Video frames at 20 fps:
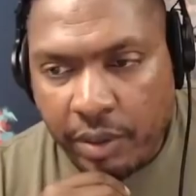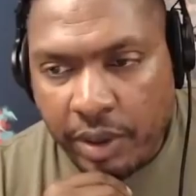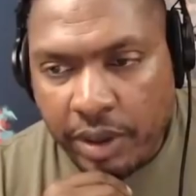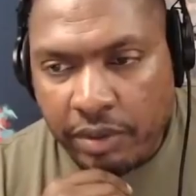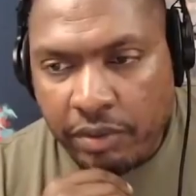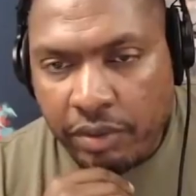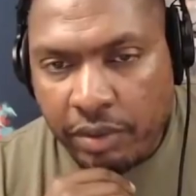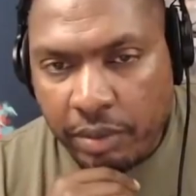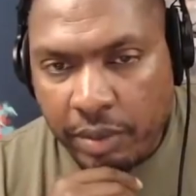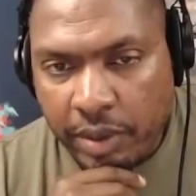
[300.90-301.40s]

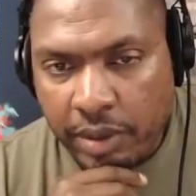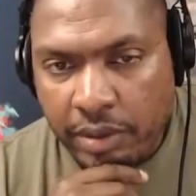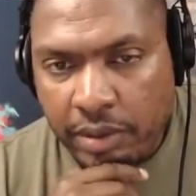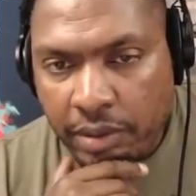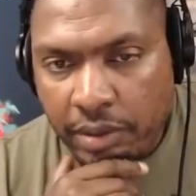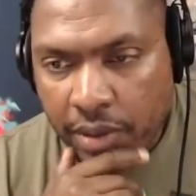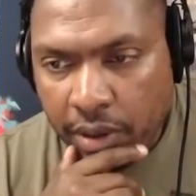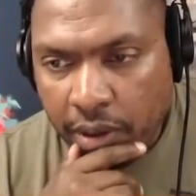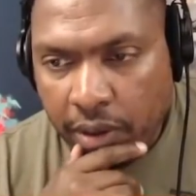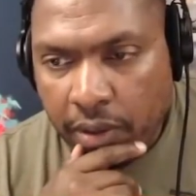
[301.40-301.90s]
away from it.
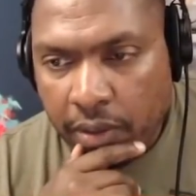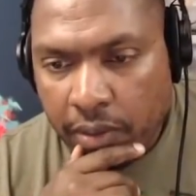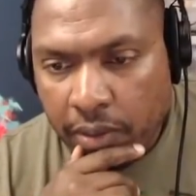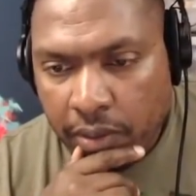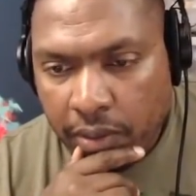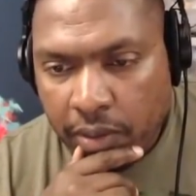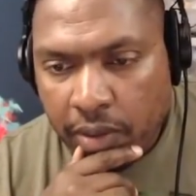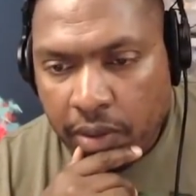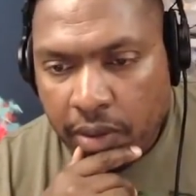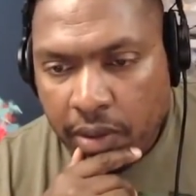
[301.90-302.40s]
Okay,
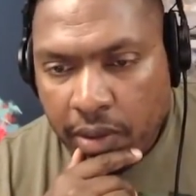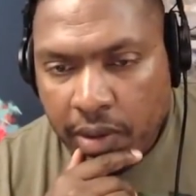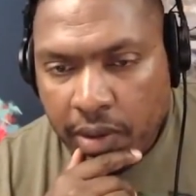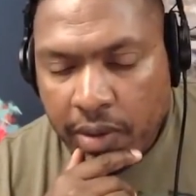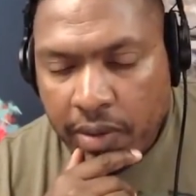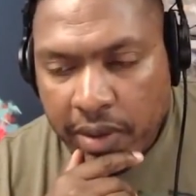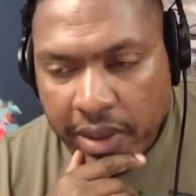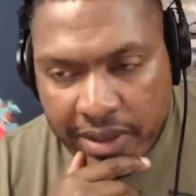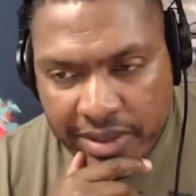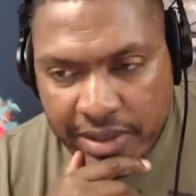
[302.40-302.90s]

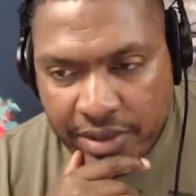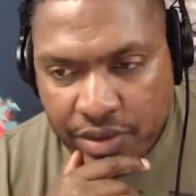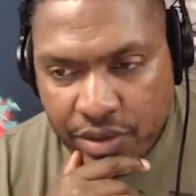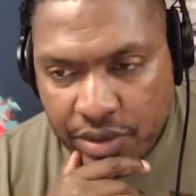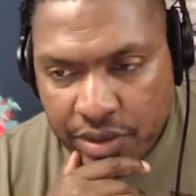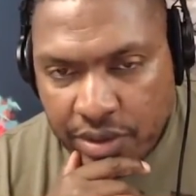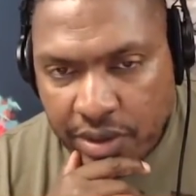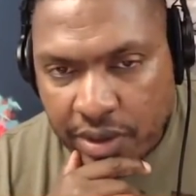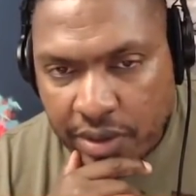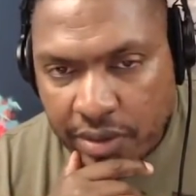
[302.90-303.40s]
that's
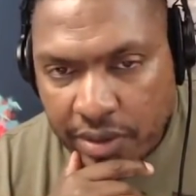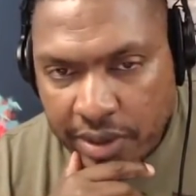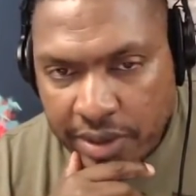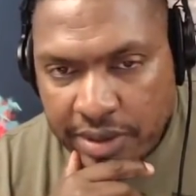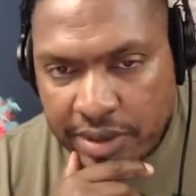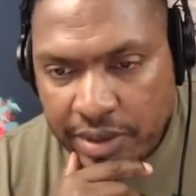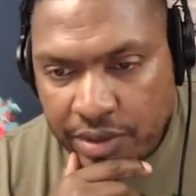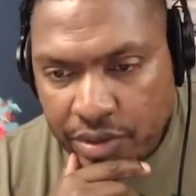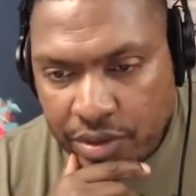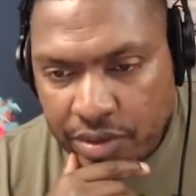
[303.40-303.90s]
interesting.
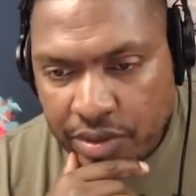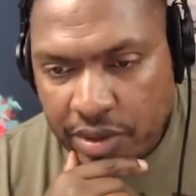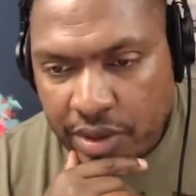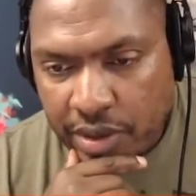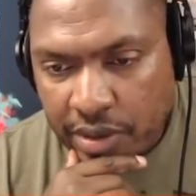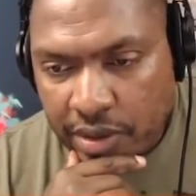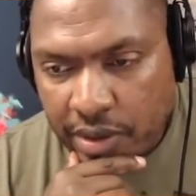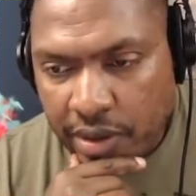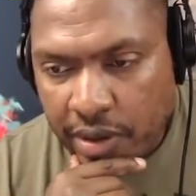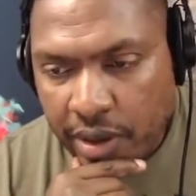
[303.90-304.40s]
That's
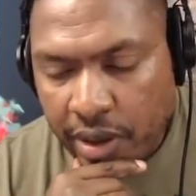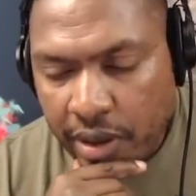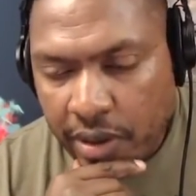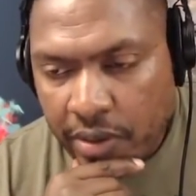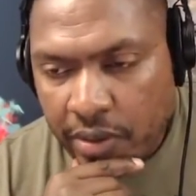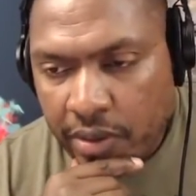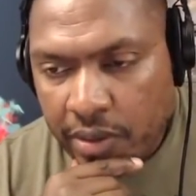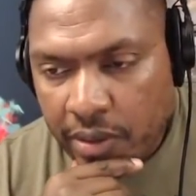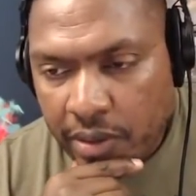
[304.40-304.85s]
interesting. Okay.